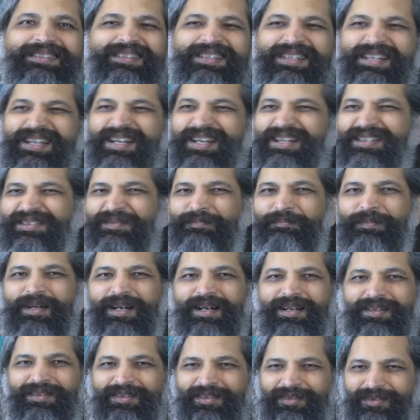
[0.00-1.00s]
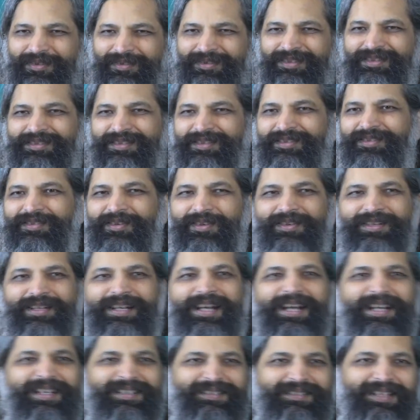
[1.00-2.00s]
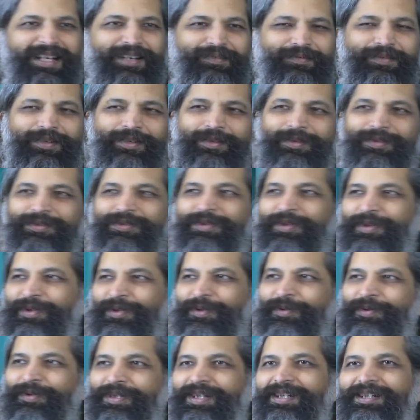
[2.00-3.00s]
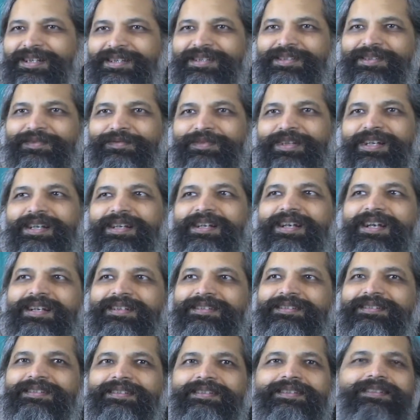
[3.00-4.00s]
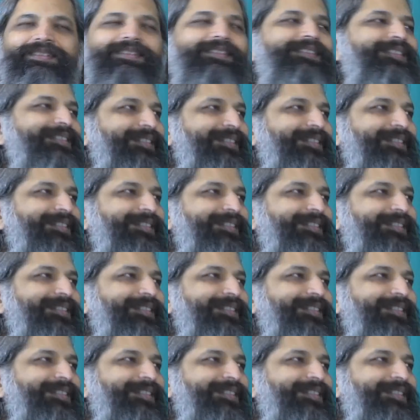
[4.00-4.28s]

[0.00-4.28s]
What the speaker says: yes, but this is not nice, that fellow is not good, it doesn't feel nice here.